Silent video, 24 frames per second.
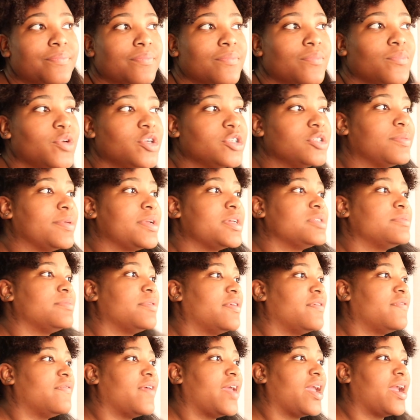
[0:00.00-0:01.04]
which makes
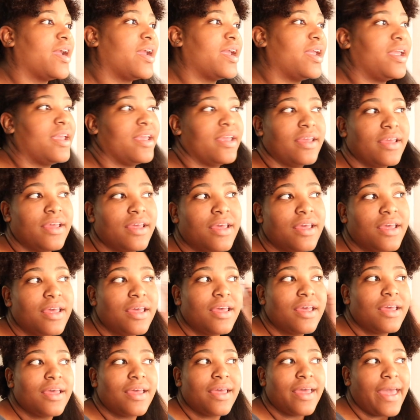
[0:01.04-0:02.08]
me very
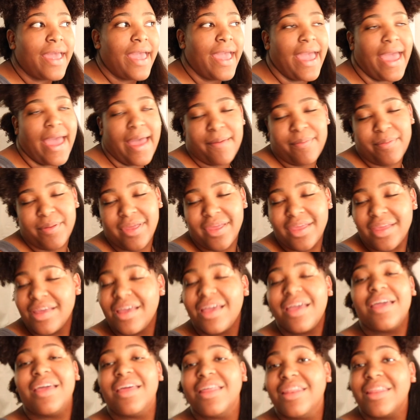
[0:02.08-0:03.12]
happy
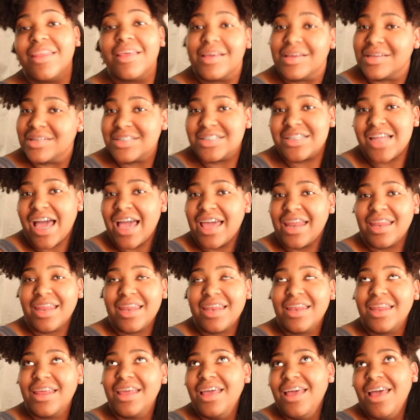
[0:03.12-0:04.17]
and
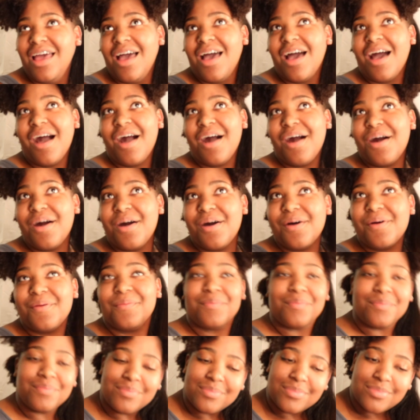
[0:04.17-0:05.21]
excited.
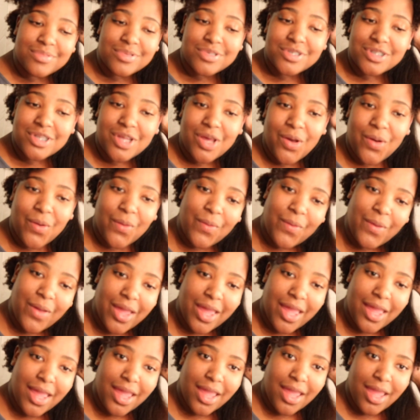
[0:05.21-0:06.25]
So
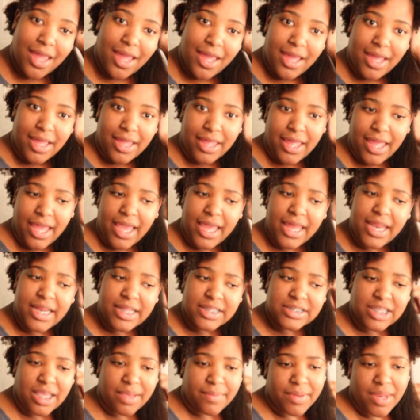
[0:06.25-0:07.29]
yeah, it
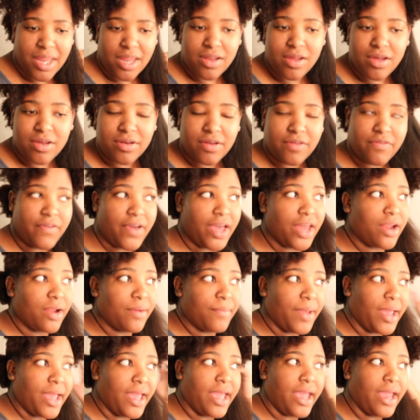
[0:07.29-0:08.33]
didn't take me that long to flat iron
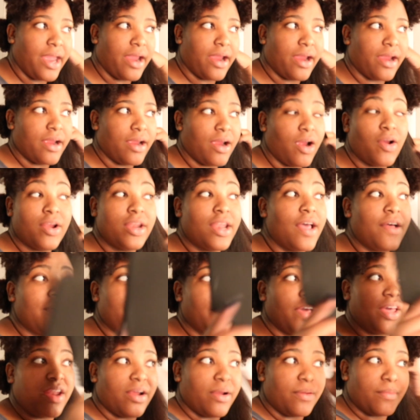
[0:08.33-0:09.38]
my hair, or not
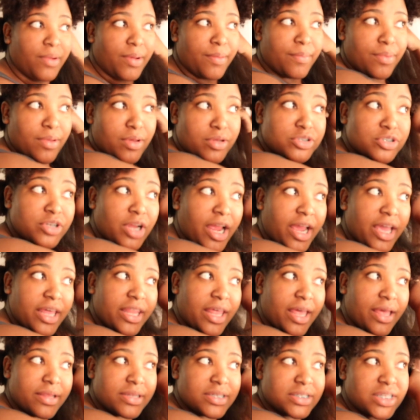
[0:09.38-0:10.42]
flat iron, but blow dry
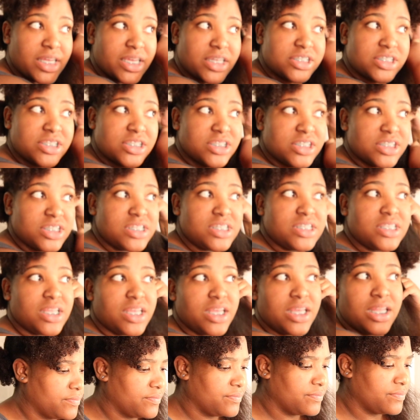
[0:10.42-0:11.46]
that section just
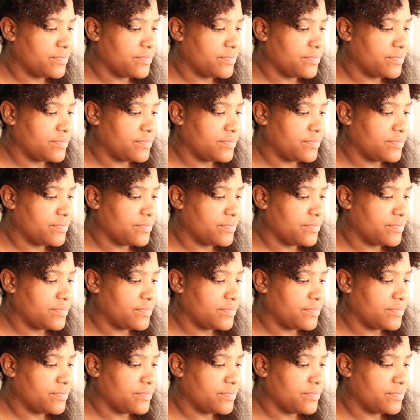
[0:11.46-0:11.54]
then.